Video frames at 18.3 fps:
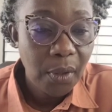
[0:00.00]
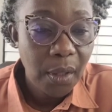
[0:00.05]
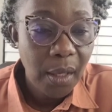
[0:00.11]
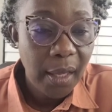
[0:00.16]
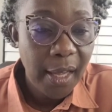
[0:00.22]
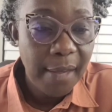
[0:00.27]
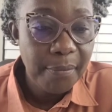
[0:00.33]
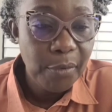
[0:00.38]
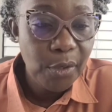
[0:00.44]

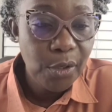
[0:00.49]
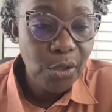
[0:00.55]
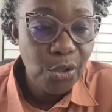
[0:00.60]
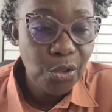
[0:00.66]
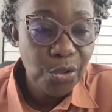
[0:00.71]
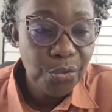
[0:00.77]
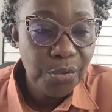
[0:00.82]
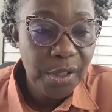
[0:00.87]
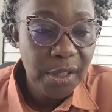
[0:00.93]
I'm going
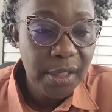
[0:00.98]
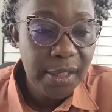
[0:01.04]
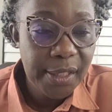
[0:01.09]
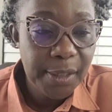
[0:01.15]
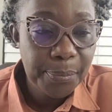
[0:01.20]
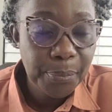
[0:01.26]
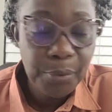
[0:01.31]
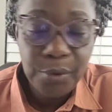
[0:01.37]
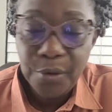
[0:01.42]
to read
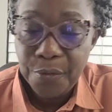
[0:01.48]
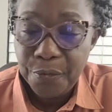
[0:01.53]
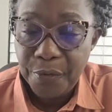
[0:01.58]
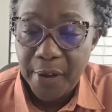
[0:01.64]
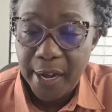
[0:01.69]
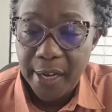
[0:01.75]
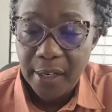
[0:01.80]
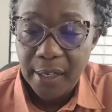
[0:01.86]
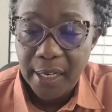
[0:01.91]
his
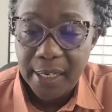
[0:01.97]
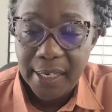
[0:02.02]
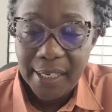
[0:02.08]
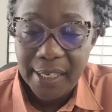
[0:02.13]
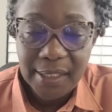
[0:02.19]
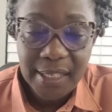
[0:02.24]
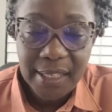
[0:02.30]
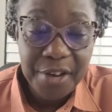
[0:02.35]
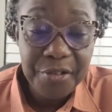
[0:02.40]
profile, and
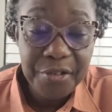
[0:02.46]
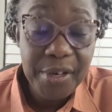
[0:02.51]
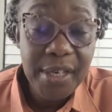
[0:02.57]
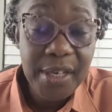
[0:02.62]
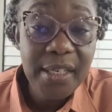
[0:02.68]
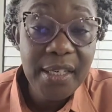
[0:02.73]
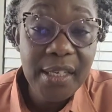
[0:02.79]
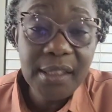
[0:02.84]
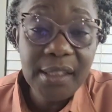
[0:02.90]
as I
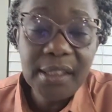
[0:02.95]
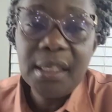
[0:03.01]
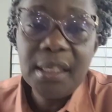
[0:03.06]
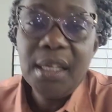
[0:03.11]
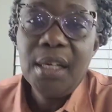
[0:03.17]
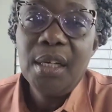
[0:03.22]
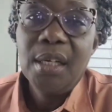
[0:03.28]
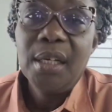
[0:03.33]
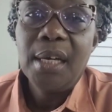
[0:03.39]
read it,
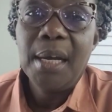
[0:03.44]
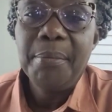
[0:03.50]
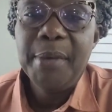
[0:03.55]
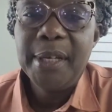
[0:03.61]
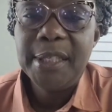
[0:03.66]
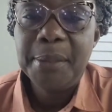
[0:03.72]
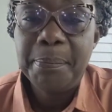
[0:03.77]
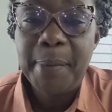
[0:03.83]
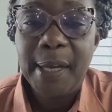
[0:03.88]
I'm
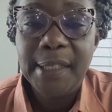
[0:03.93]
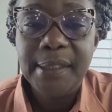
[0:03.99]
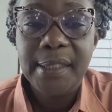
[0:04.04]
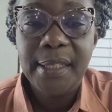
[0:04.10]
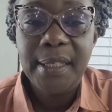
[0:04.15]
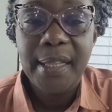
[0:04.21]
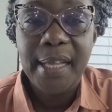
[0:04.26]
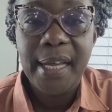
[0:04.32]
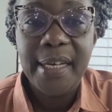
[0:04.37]

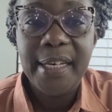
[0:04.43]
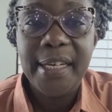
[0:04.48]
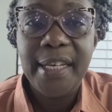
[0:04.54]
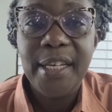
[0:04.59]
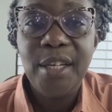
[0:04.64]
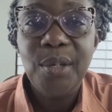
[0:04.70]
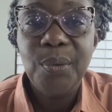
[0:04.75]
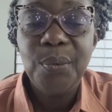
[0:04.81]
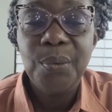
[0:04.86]
expecting that
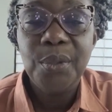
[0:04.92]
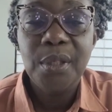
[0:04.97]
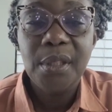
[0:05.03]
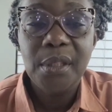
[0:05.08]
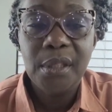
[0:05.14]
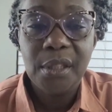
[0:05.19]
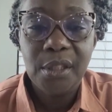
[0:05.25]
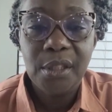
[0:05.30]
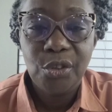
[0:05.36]
he
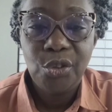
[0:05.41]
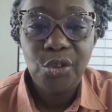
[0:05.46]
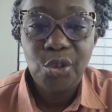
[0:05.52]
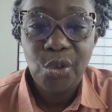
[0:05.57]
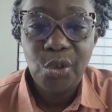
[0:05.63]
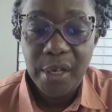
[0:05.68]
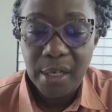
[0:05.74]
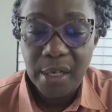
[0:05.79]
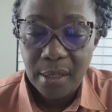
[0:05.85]
would
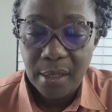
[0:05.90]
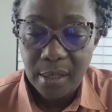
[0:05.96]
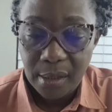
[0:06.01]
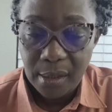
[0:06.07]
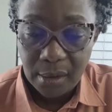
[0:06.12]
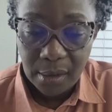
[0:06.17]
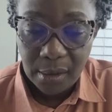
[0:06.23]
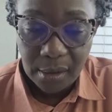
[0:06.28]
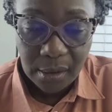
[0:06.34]
join
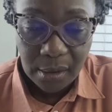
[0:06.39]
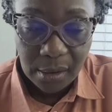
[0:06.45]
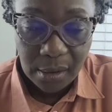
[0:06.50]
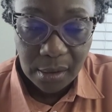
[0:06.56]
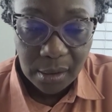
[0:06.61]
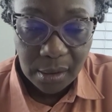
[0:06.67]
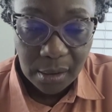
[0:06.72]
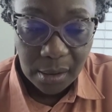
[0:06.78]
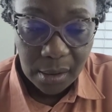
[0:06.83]
us
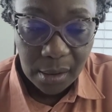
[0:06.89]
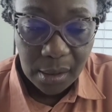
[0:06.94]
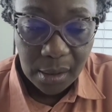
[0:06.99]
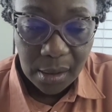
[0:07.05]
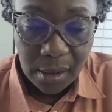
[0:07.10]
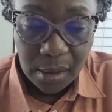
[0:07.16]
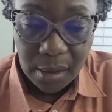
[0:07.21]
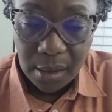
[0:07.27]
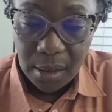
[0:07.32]

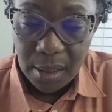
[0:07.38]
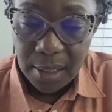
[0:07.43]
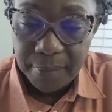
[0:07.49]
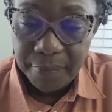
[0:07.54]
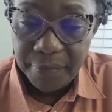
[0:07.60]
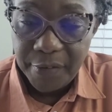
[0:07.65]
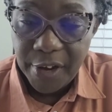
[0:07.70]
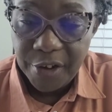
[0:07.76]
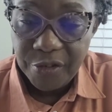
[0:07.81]

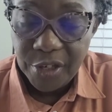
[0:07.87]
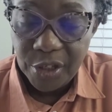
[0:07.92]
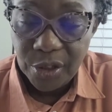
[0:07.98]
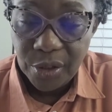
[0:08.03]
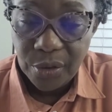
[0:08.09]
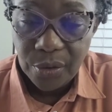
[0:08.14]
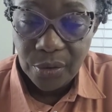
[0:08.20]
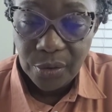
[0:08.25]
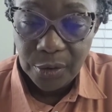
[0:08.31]
um, very
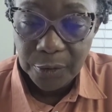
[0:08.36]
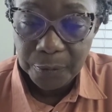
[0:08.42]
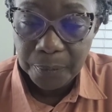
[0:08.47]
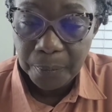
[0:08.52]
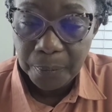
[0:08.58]
soon.